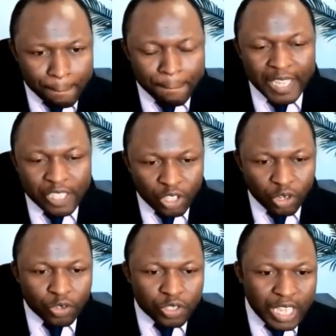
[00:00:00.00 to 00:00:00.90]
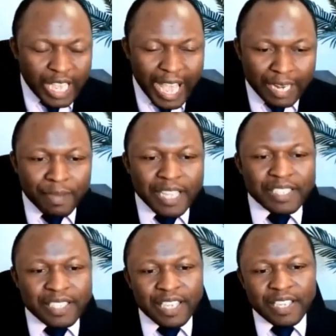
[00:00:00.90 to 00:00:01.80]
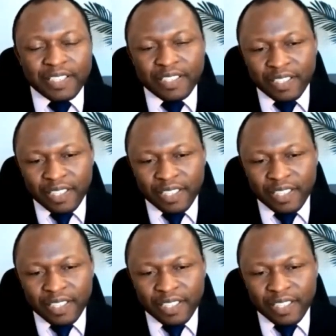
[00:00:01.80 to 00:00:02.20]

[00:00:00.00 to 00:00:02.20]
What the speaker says: mentors and mentees